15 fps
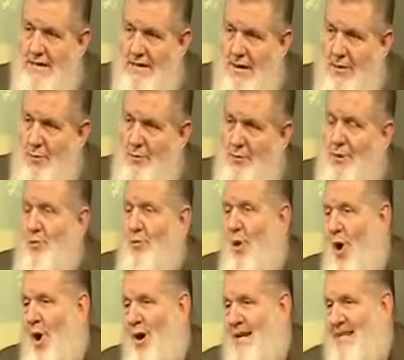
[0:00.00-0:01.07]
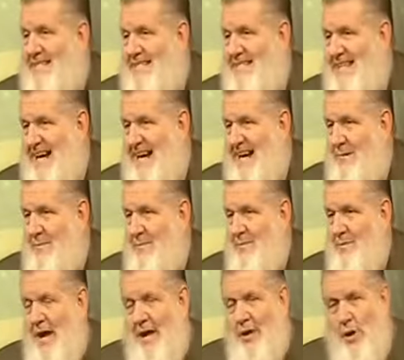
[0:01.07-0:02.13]
That would be wrong in Islam.
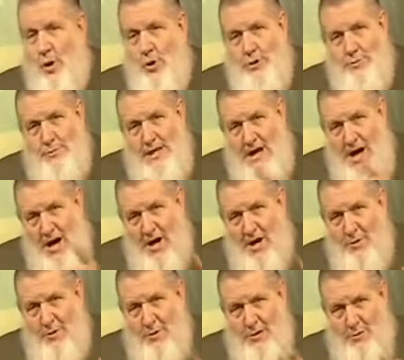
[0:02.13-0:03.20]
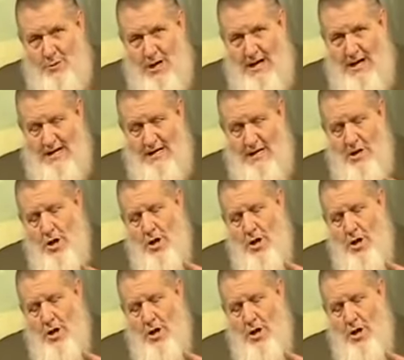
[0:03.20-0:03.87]
That goes beyond what's right.